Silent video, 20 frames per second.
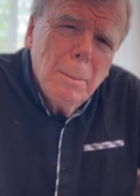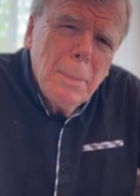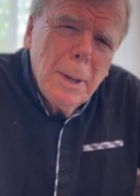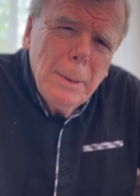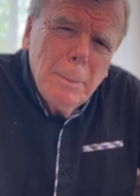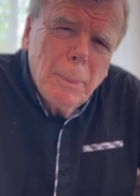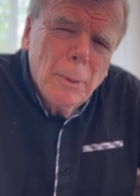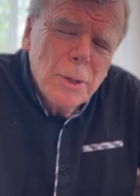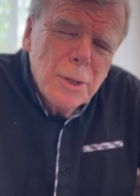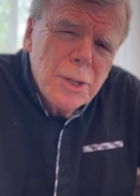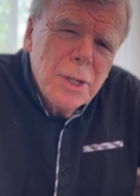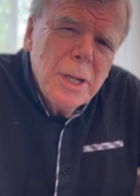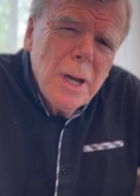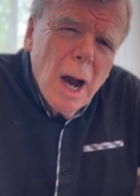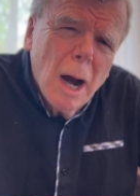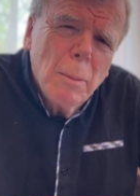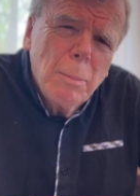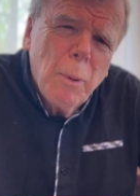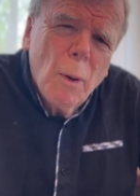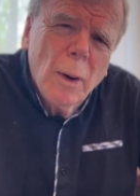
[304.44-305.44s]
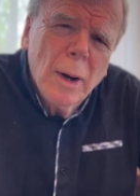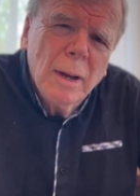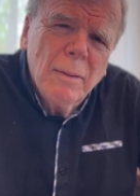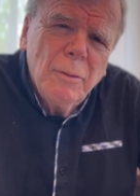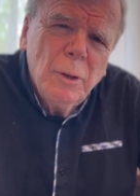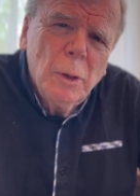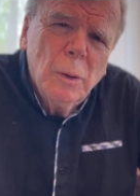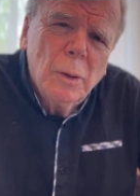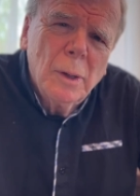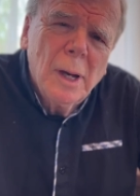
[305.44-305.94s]
people see our point of
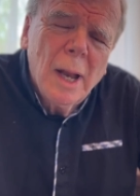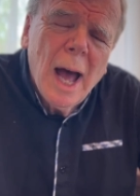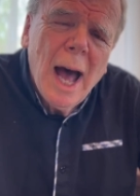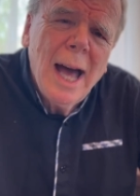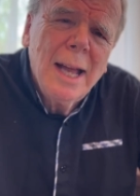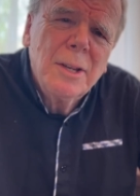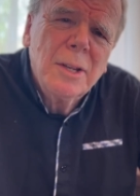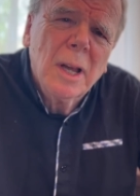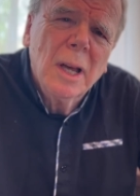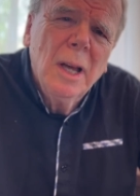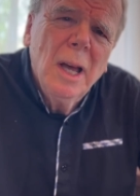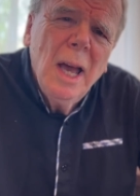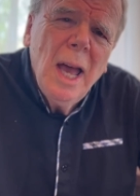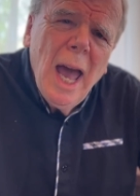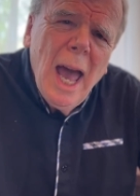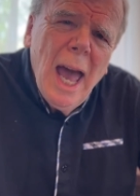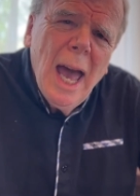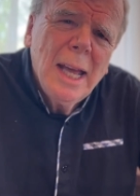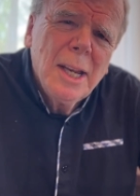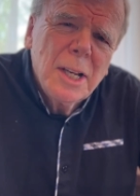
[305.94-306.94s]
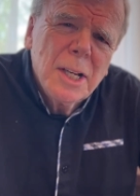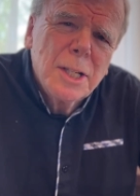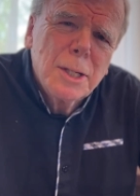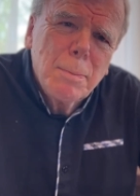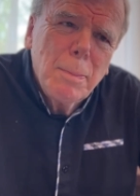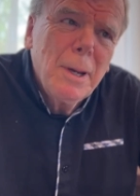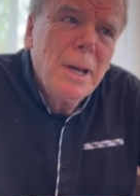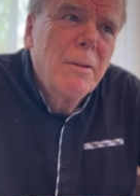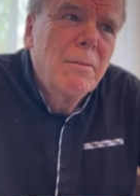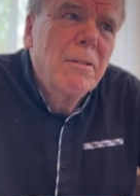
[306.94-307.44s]
view or not, to, and to
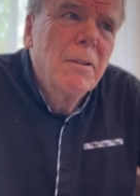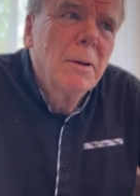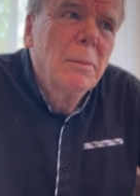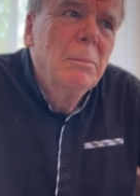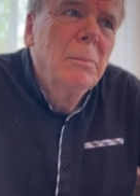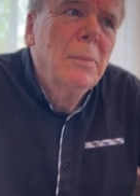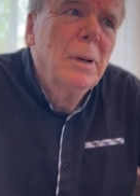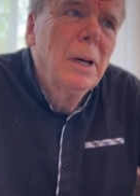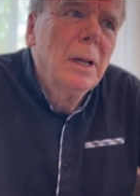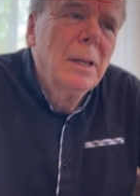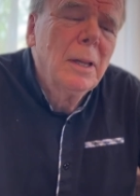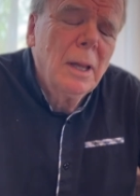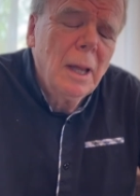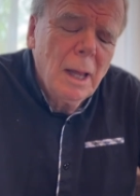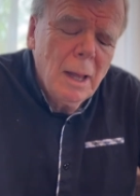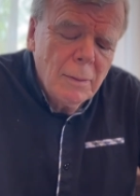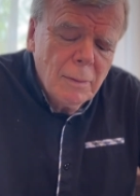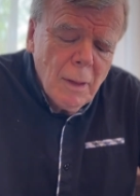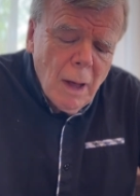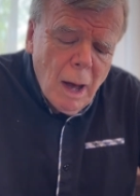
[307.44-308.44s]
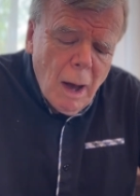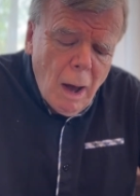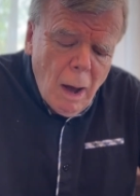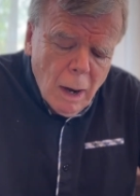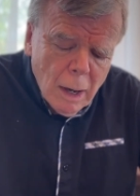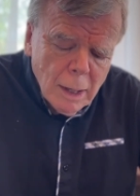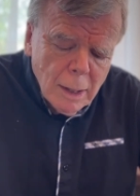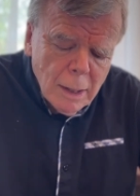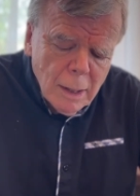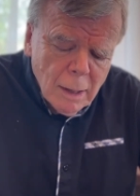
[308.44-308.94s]
speak from a, a,
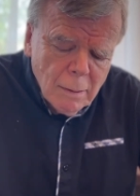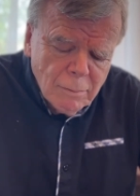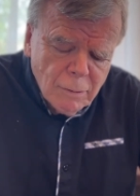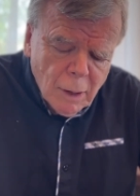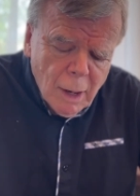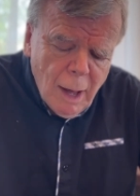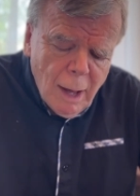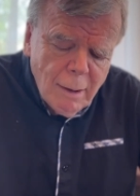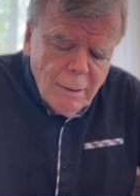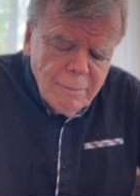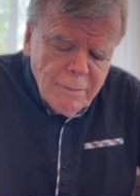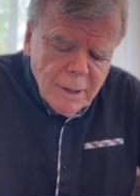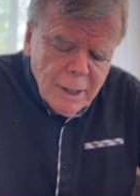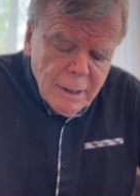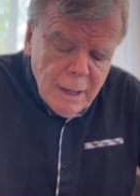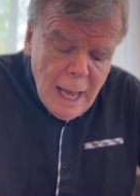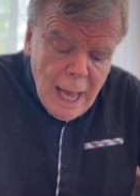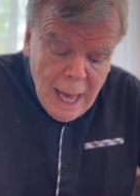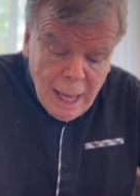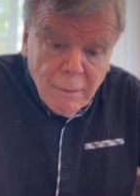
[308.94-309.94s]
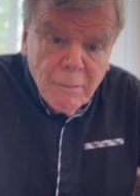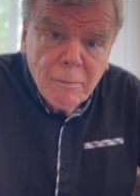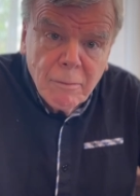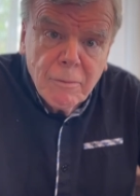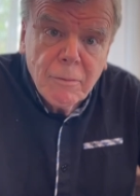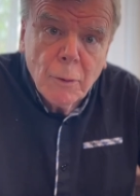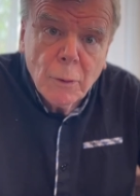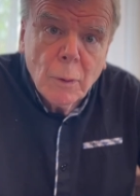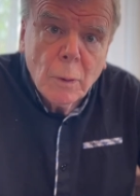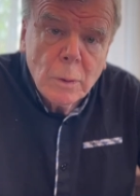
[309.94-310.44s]
heart of love and, and
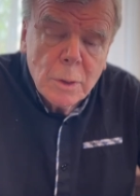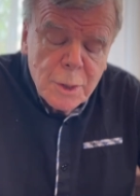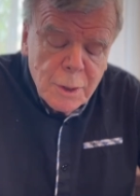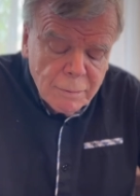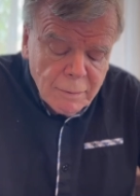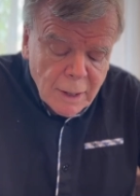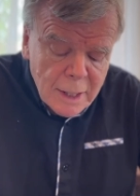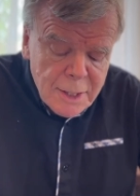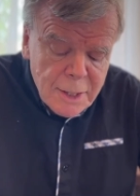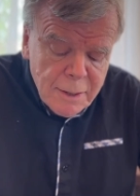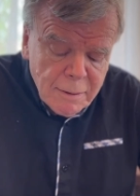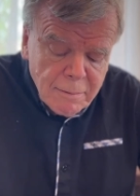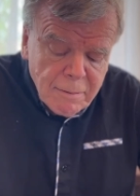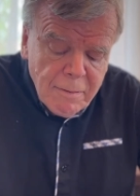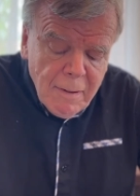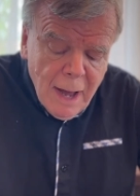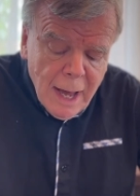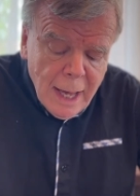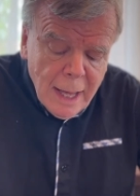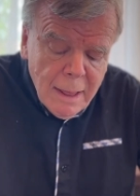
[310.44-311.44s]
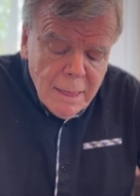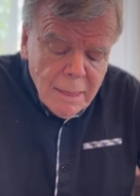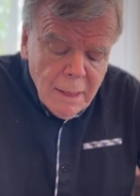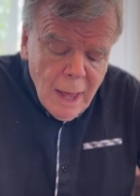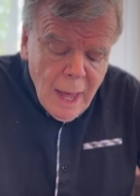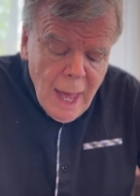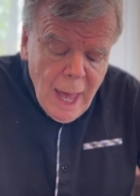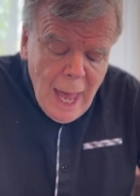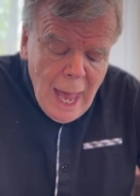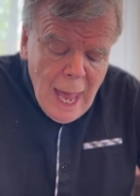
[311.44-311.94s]
for those of us of faith,
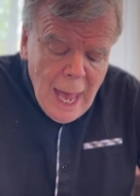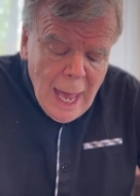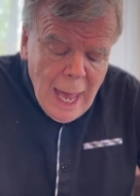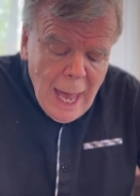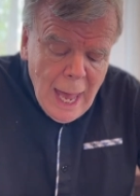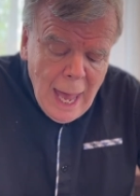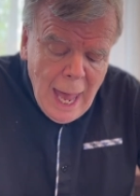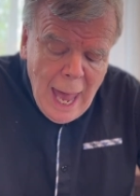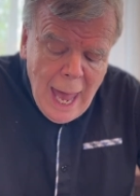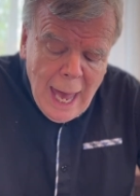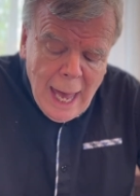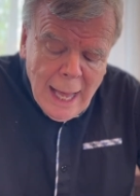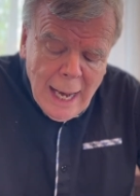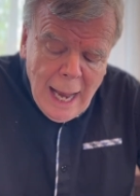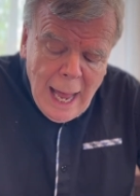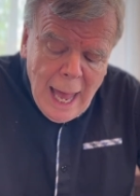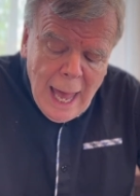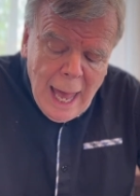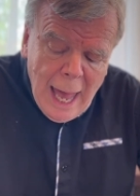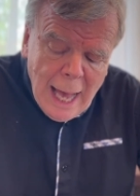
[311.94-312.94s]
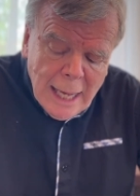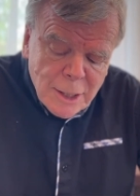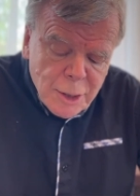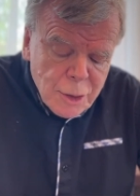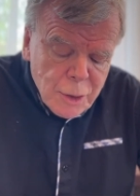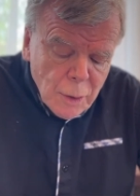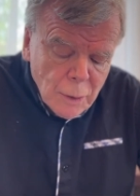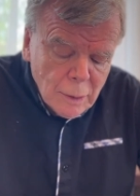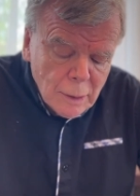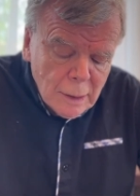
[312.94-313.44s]
and, and, and
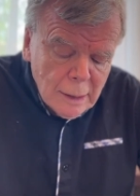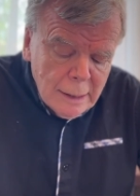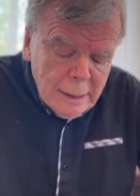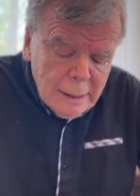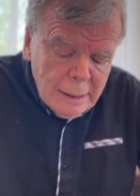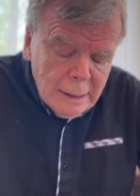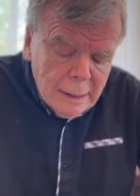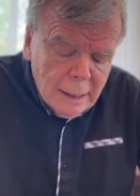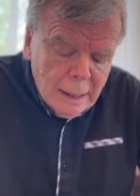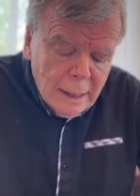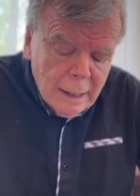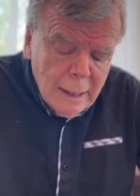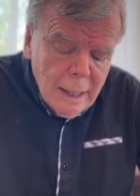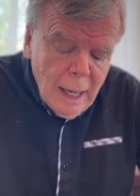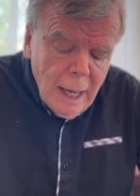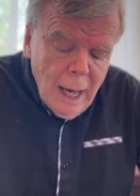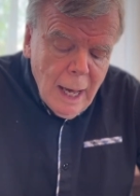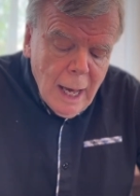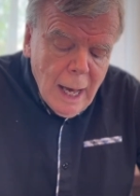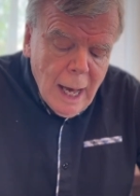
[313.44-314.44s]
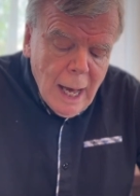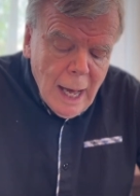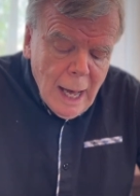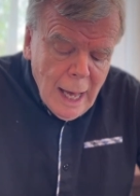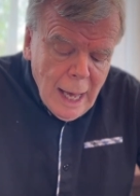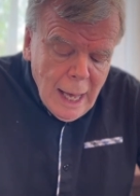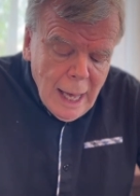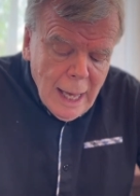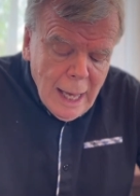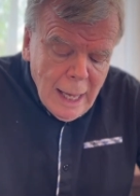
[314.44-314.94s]
certainly uh,
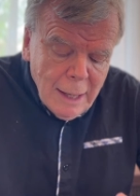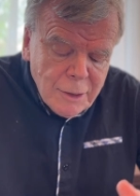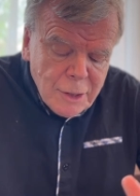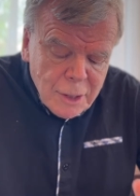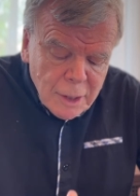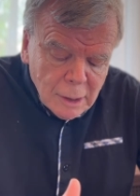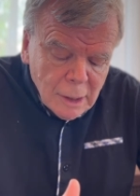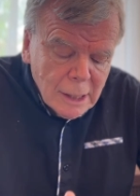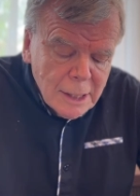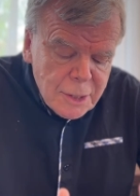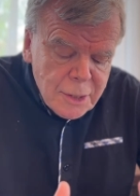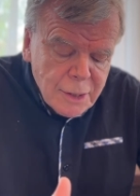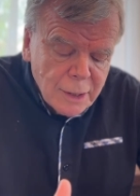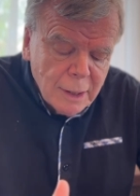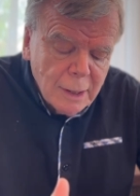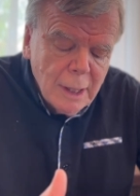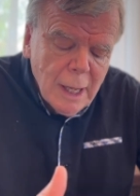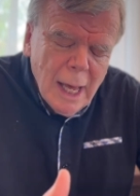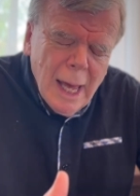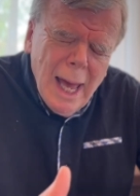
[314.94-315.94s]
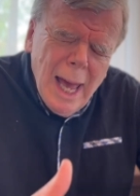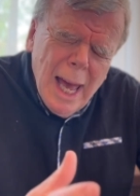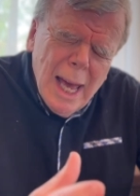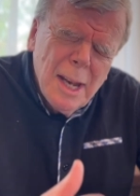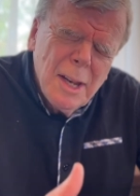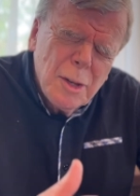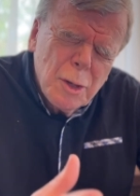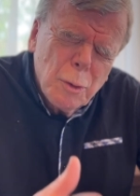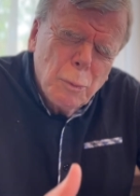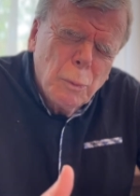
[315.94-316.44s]
uh, to listen and,
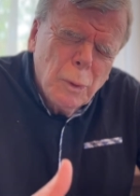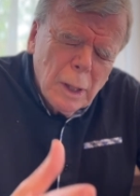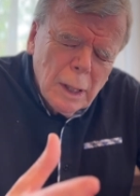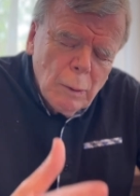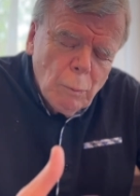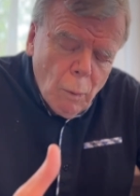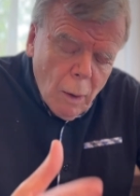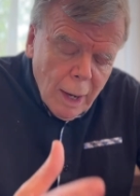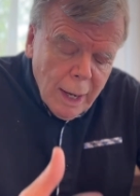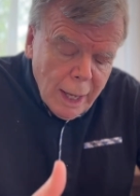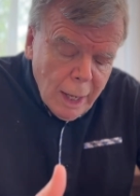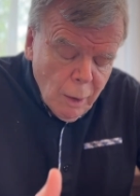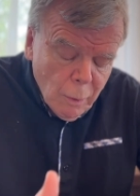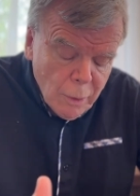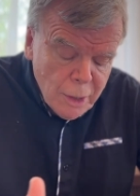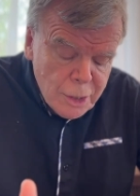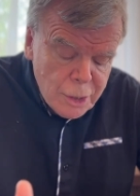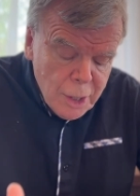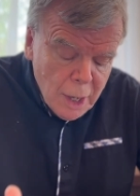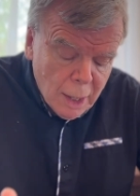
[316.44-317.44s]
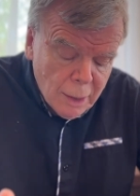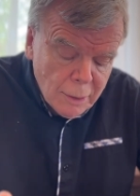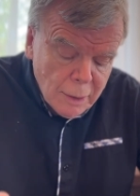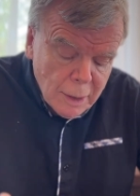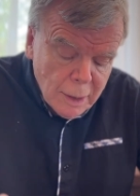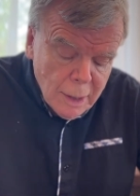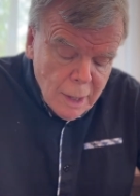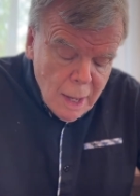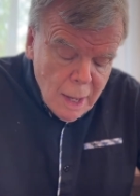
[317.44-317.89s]
and, to really want to hear each other.